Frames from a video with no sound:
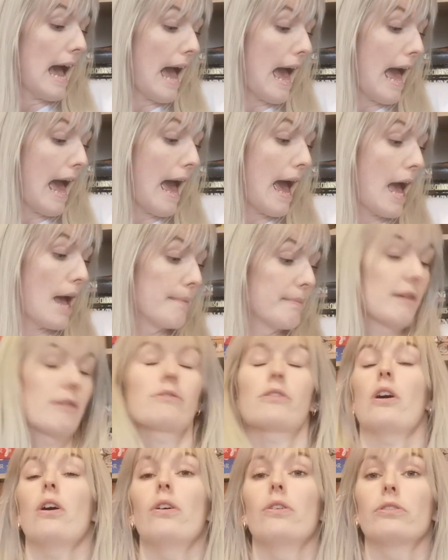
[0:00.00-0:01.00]
And
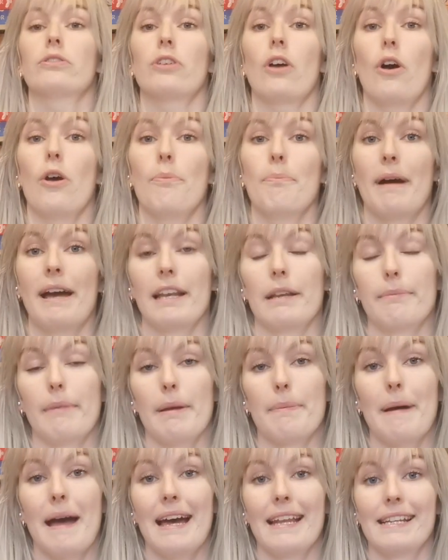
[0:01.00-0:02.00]
there's also mine and
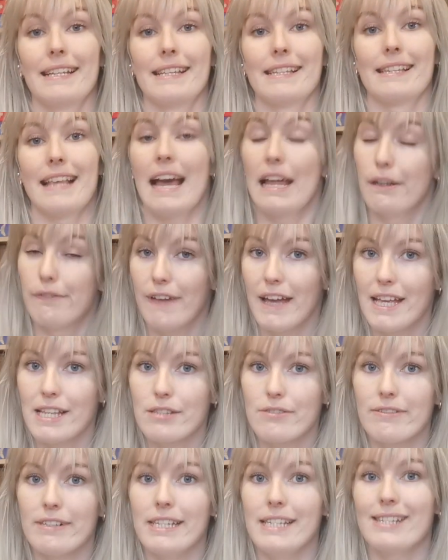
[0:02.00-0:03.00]
my partner's
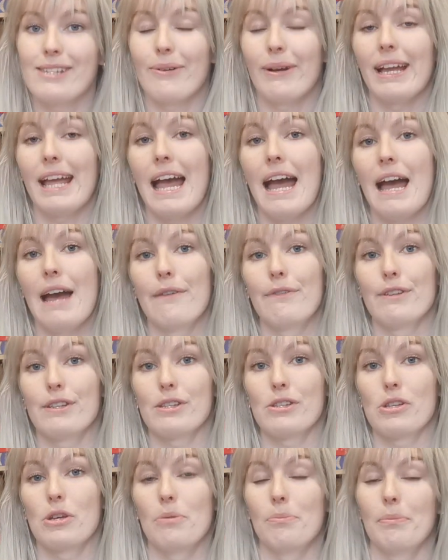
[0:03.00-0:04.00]
anniversary, so I have
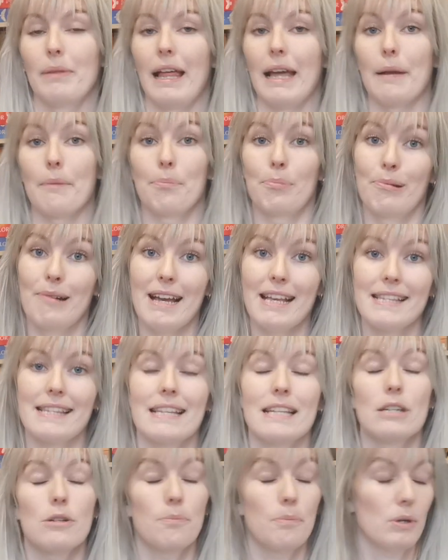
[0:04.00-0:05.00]
some like
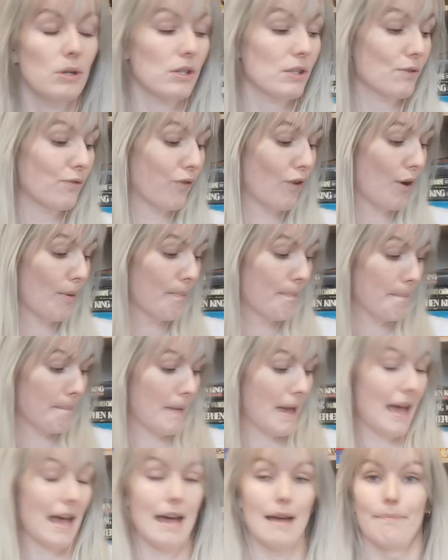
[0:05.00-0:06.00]
present books from
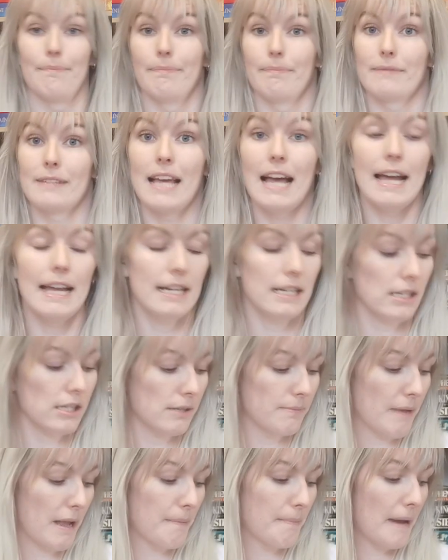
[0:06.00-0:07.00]

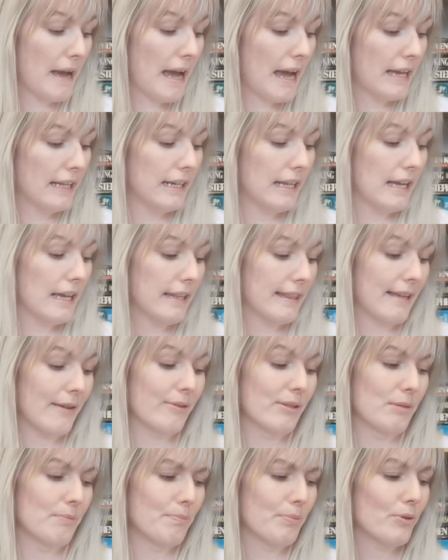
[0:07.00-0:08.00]
Titus, my partner. There
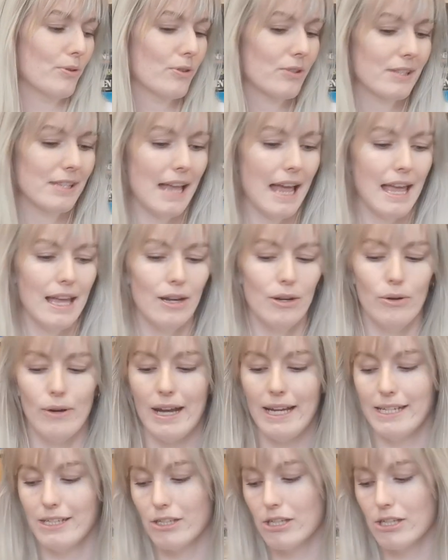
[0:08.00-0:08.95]
was a book sale.